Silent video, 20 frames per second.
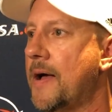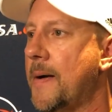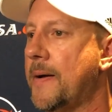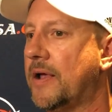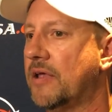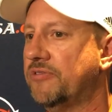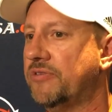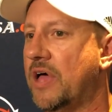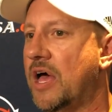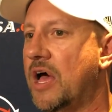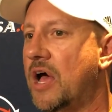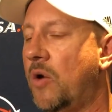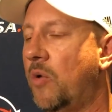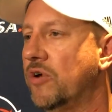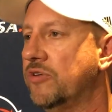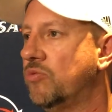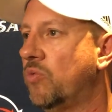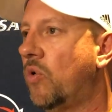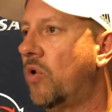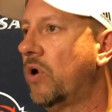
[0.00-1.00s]
because uh, I
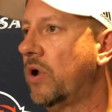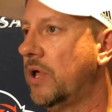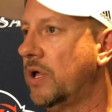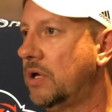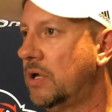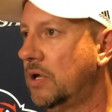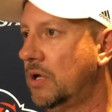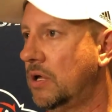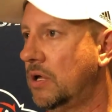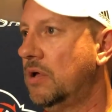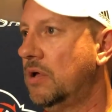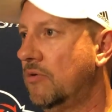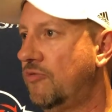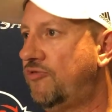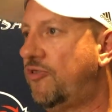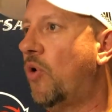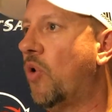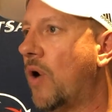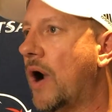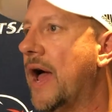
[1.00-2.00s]
always wanted
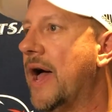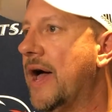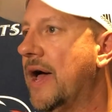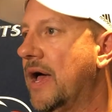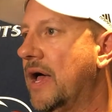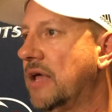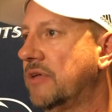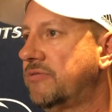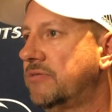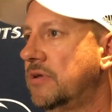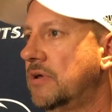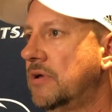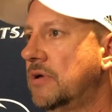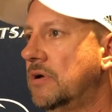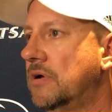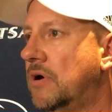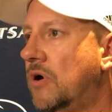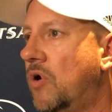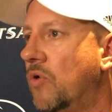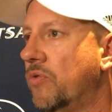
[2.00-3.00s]
four eyes
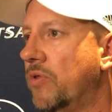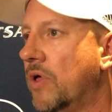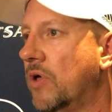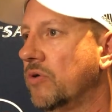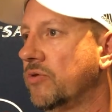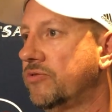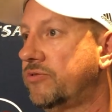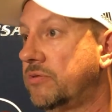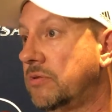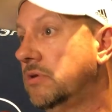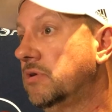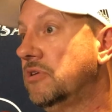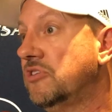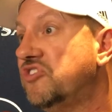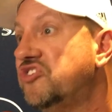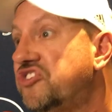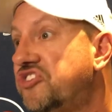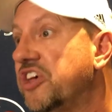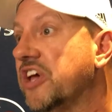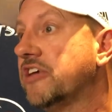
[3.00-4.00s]
on those
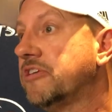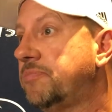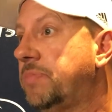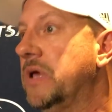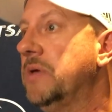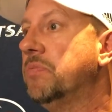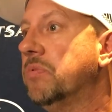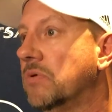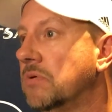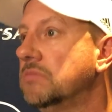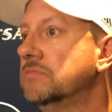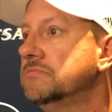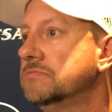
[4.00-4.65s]
six people.